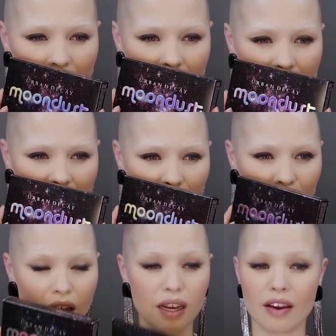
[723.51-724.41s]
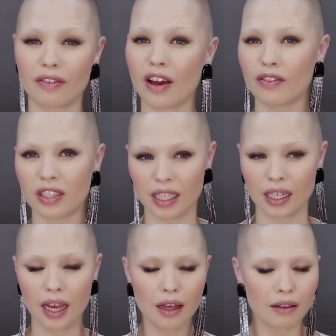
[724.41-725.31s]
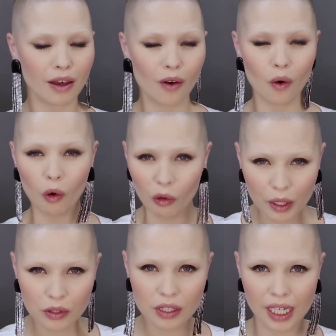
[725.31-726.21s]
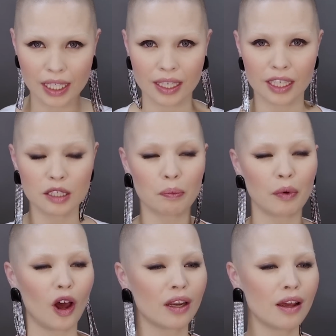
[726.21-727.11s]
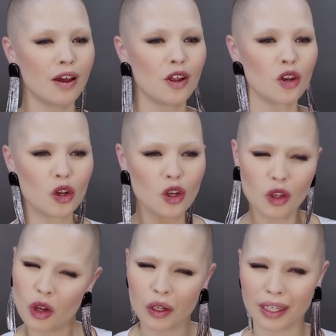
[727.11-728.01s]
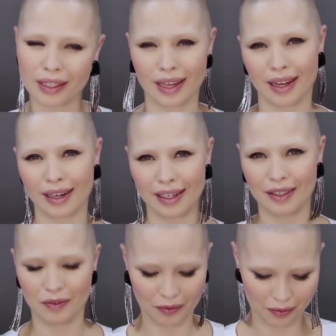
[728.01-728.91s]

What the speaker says: eyeshadows I have ever seen. They're almost glitters, but not exactly.